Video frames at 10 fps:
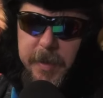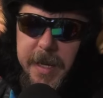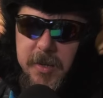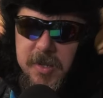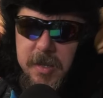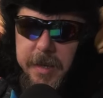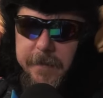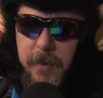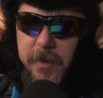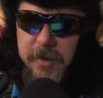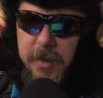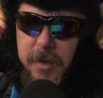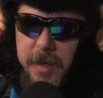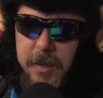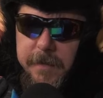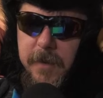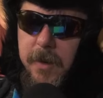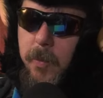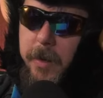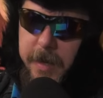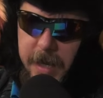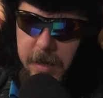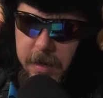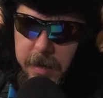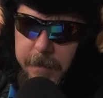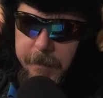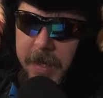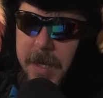We can't just like focus on like the fun, weird ending,